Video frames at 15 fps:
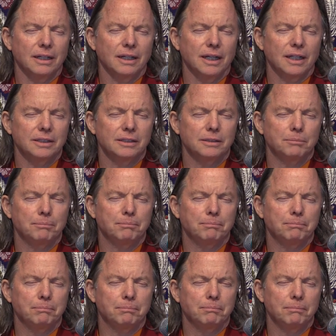on your
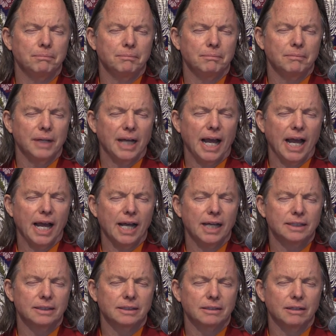
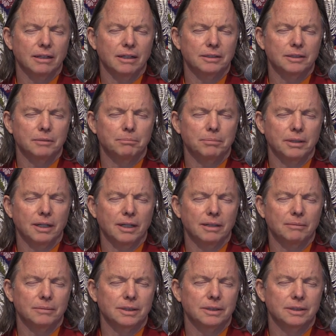hands, on the
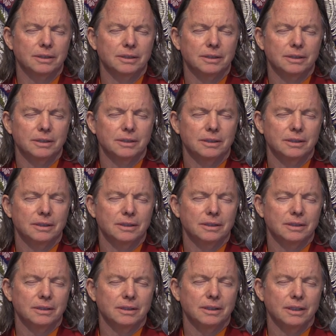palms
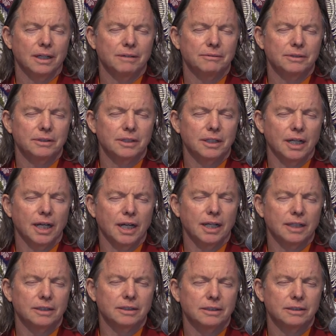of your
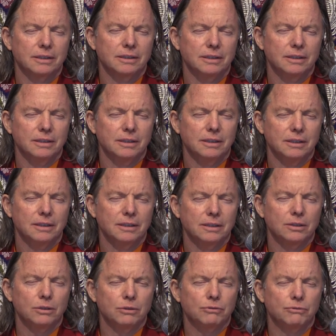hands,
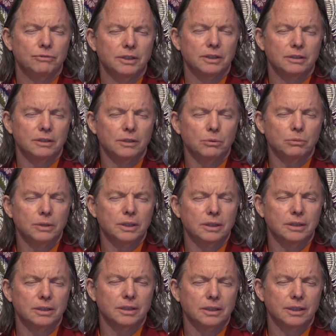you feel the
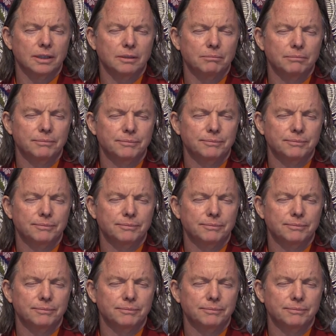wheels come.